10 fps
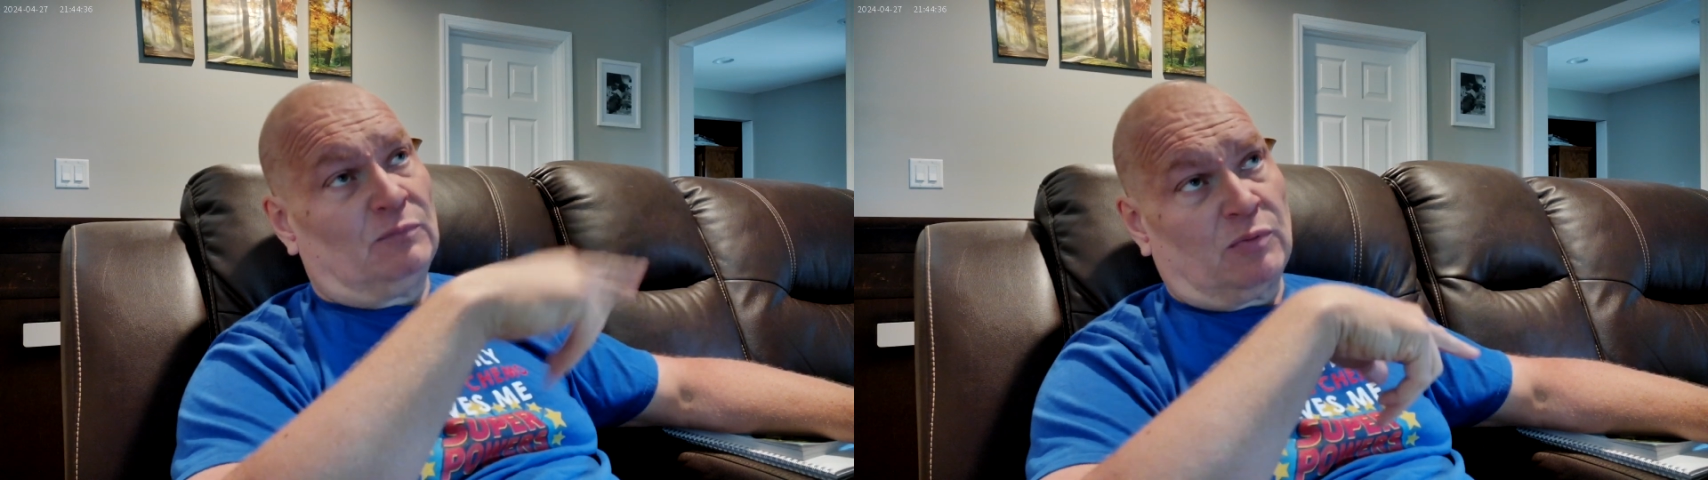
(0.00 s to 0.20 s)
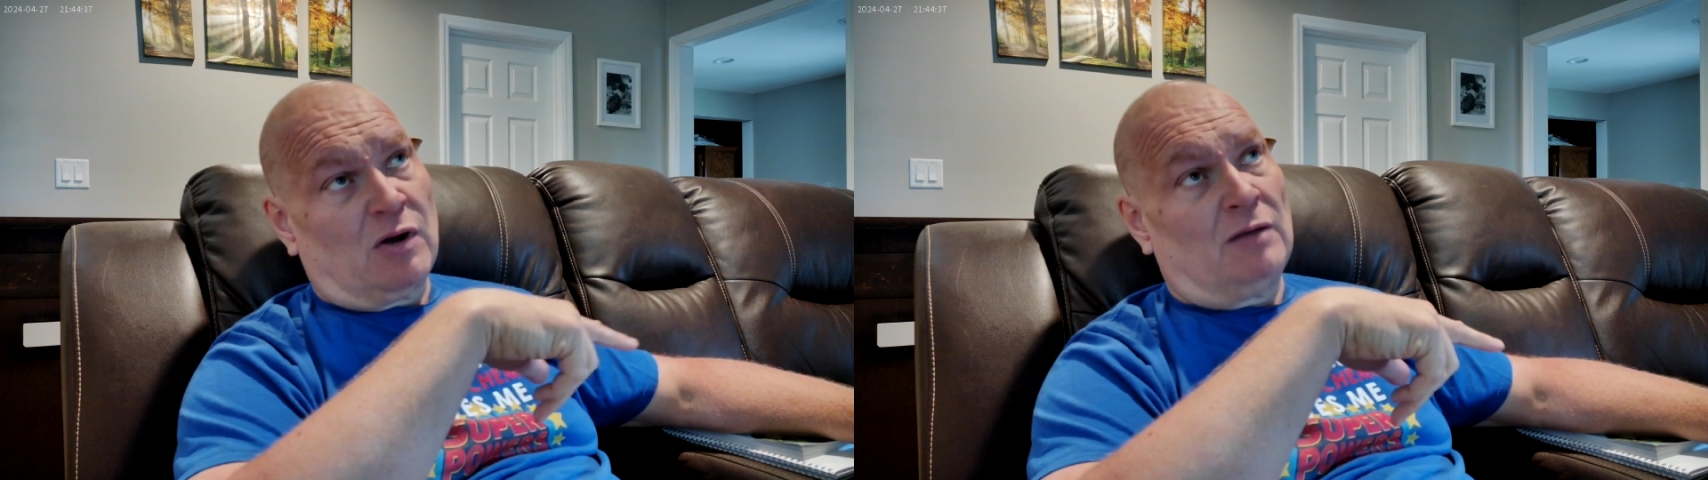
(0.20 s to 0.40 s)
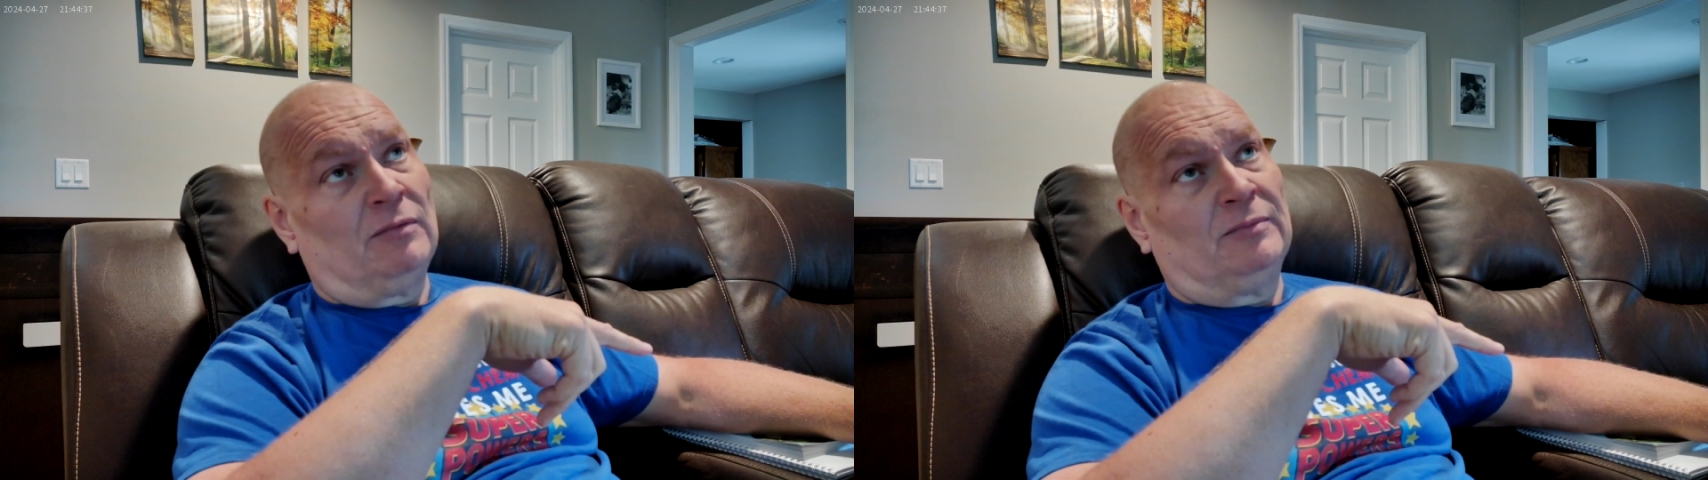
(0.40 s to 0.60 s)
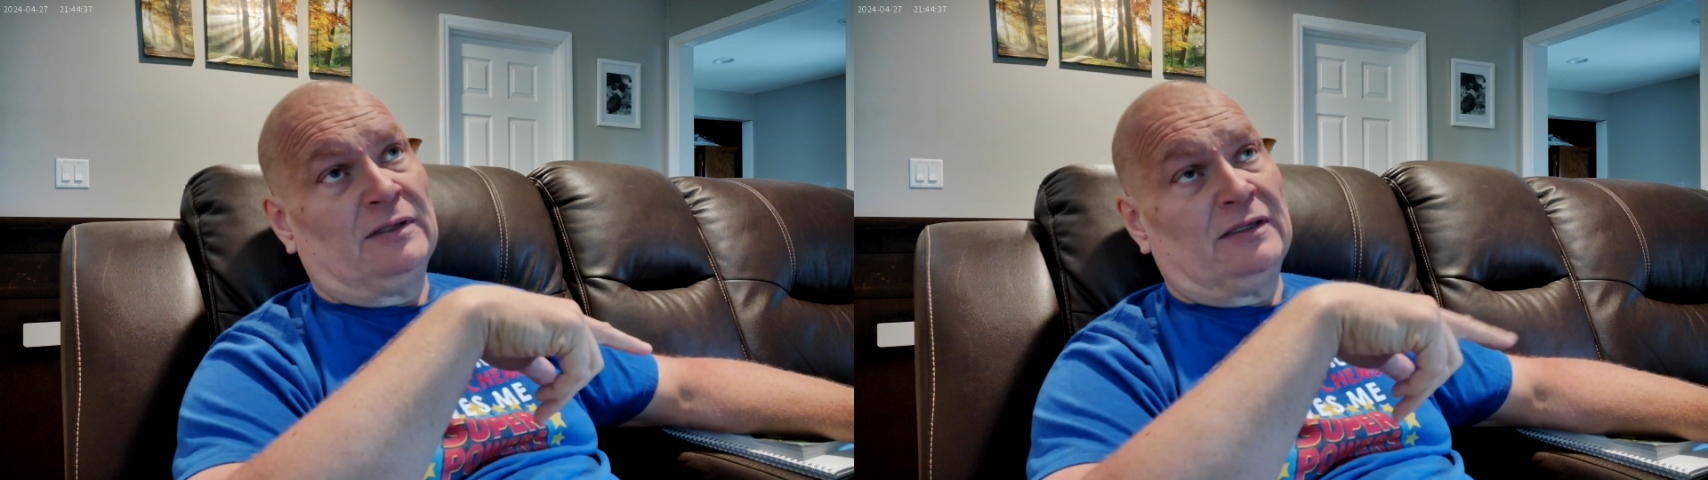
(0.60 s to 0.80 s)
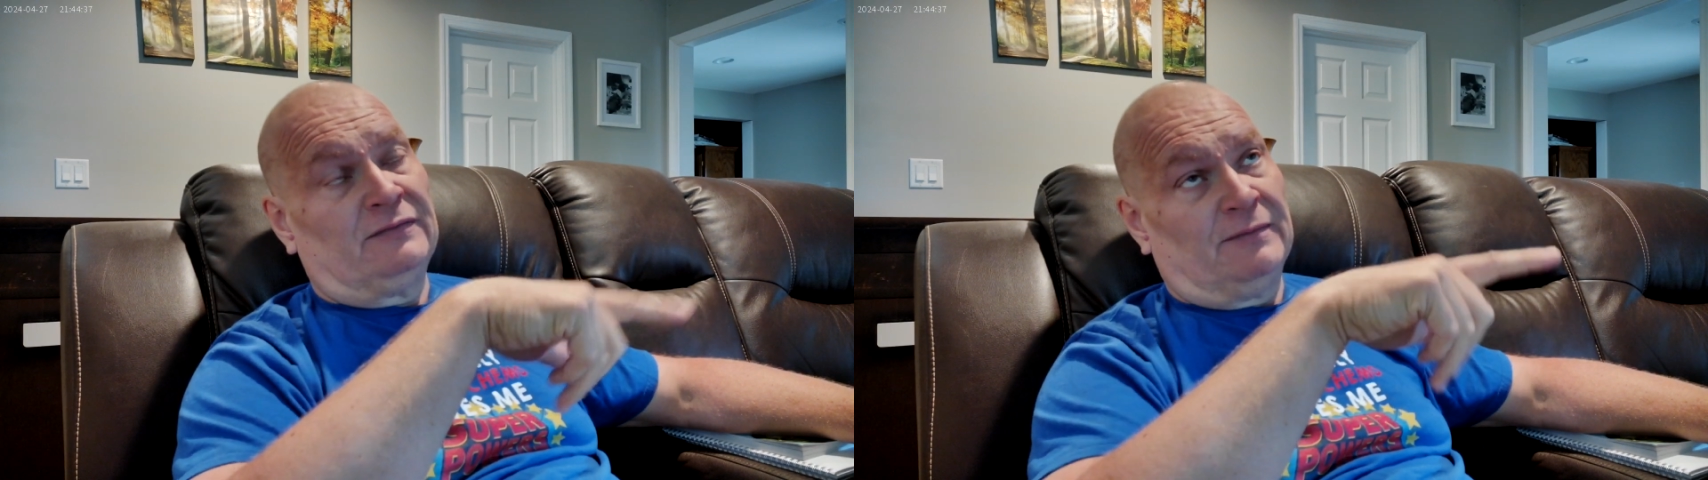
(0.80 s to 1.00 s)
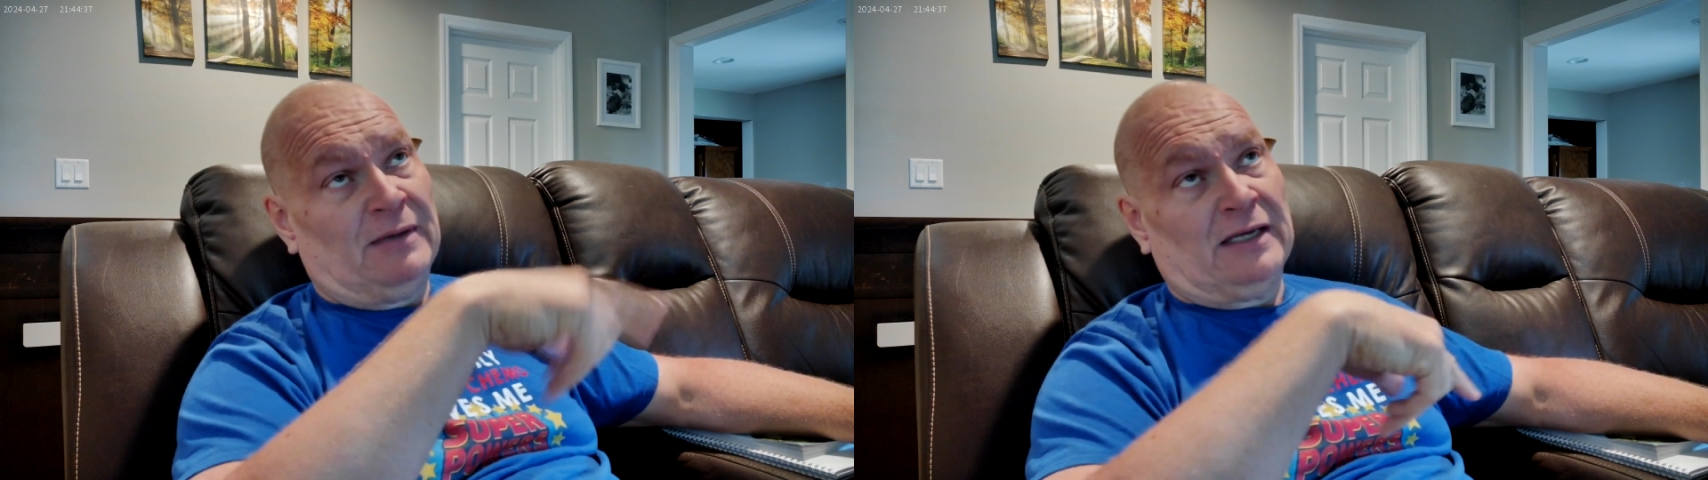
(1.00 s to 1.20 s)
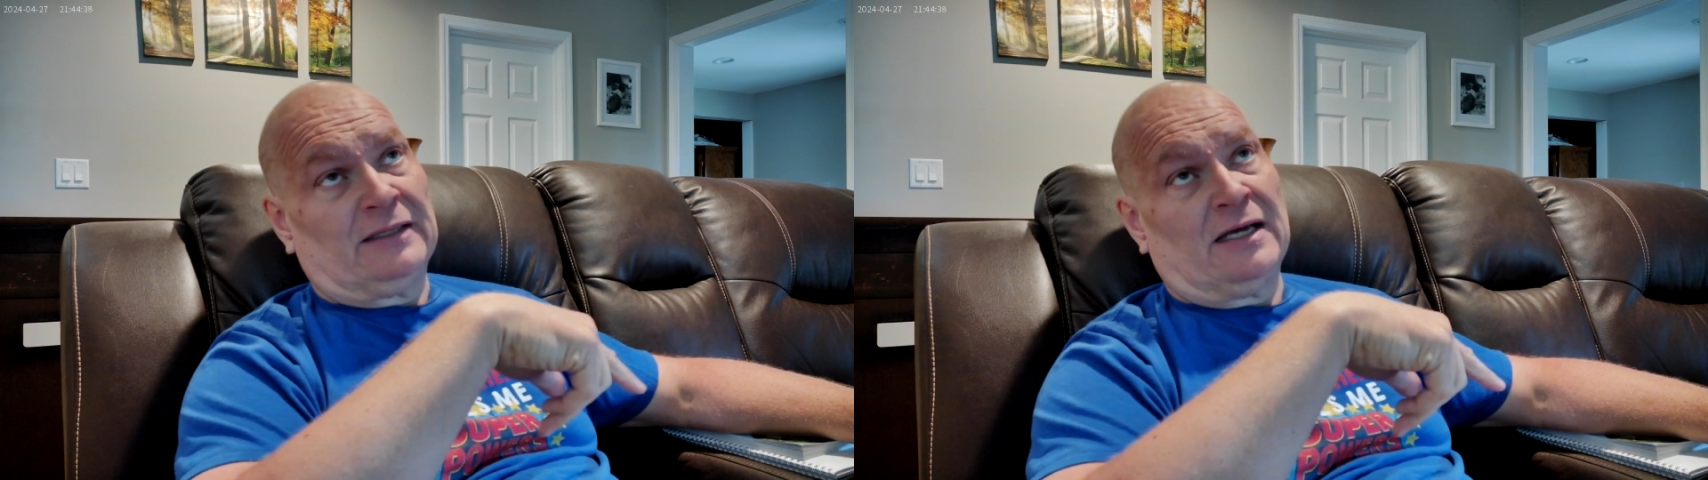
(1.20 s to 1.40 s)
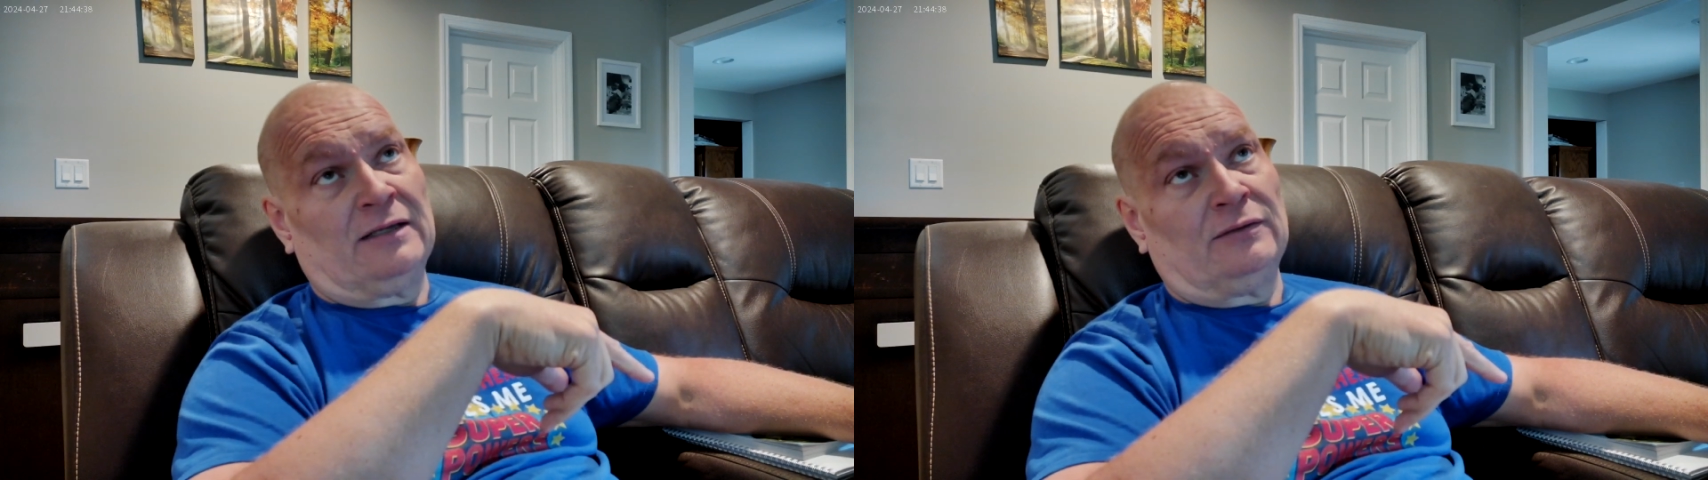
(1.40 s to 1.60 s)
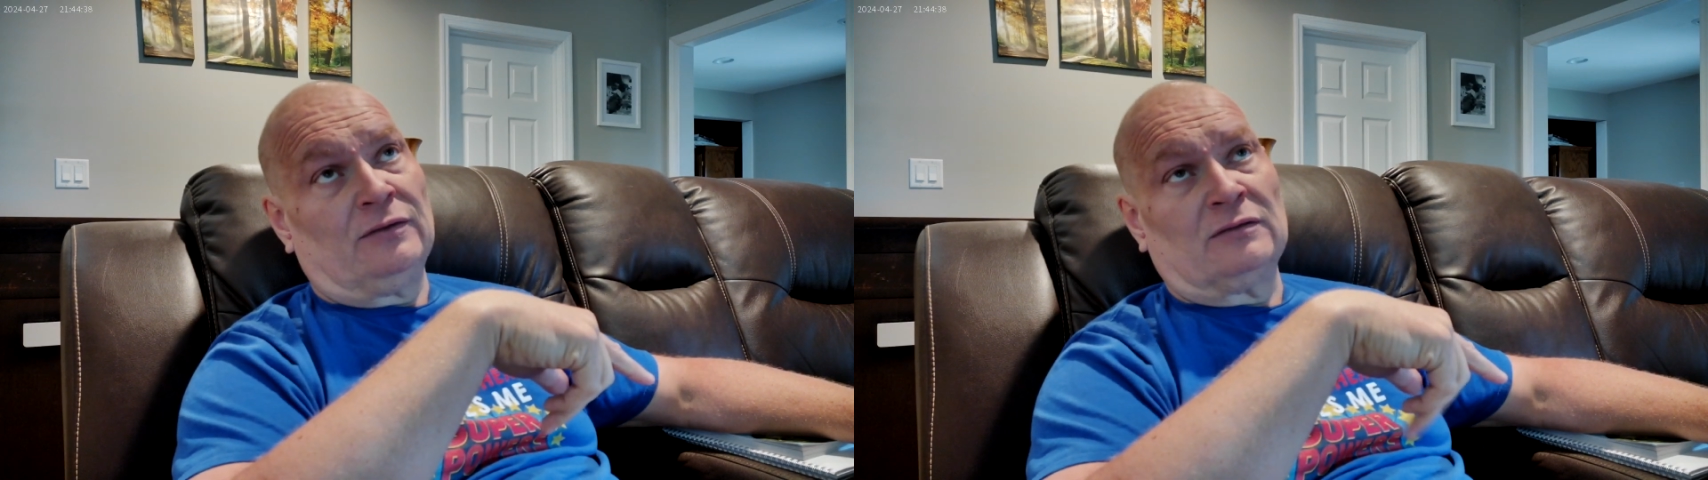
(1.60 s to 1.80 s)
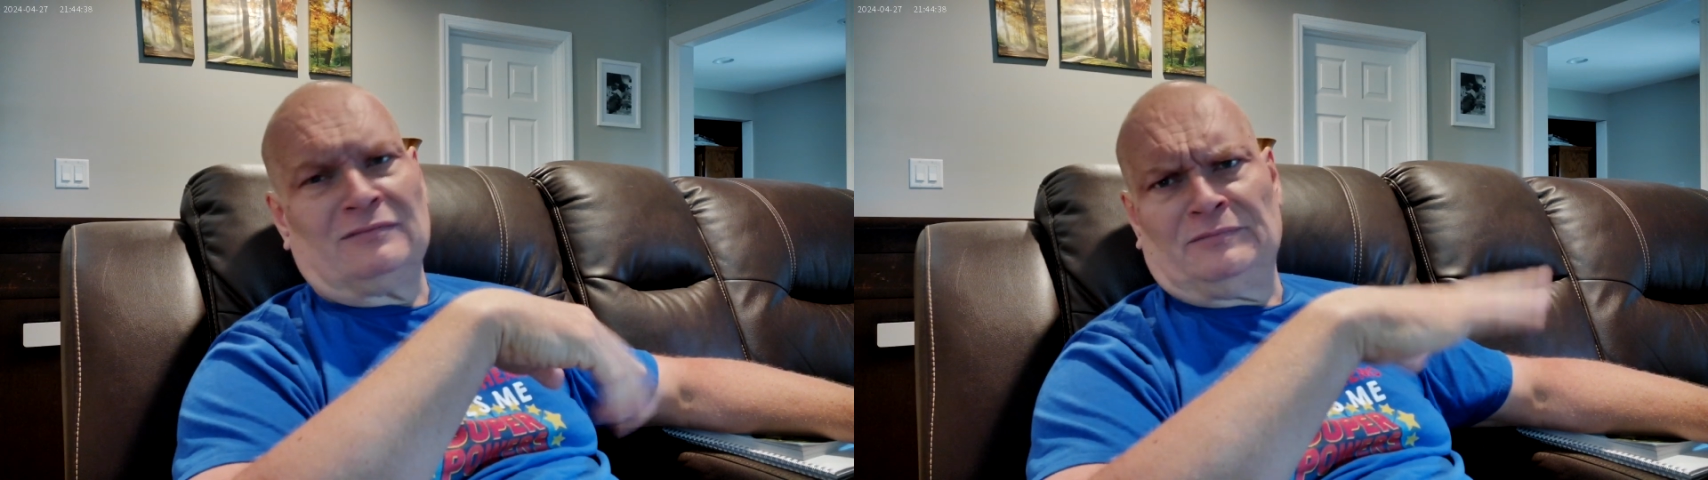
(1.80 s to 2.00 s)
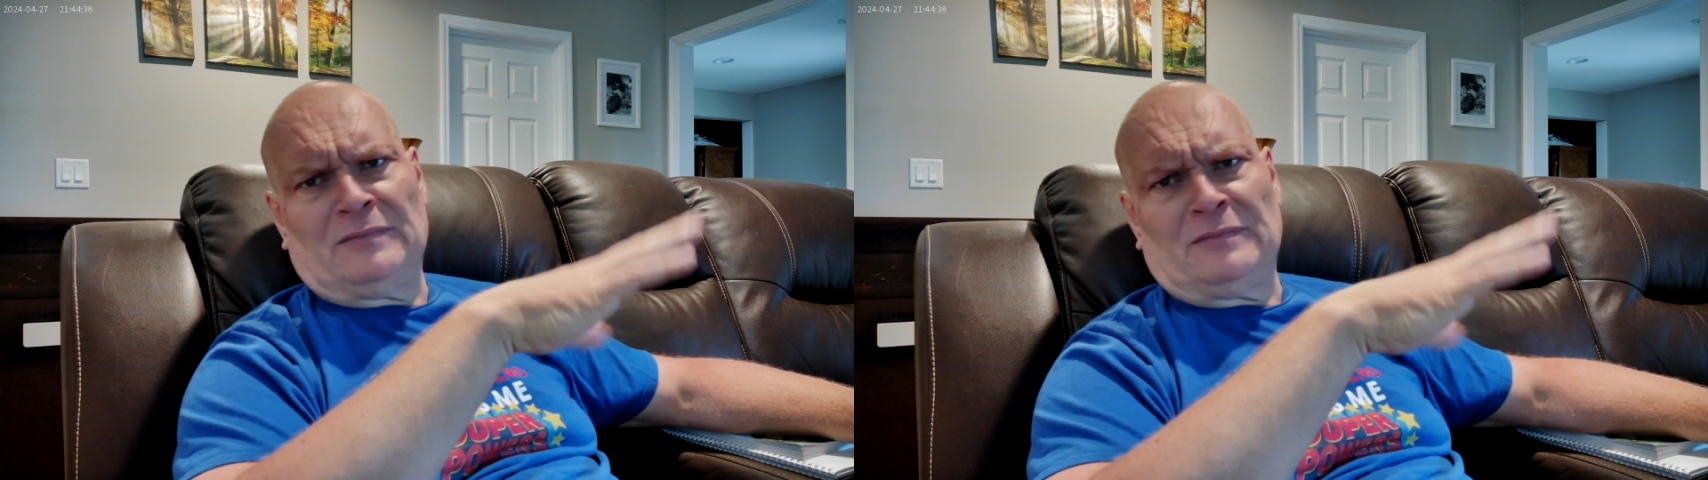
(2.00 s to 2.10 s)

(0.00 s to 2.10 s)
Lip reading: Probably if I make it that long,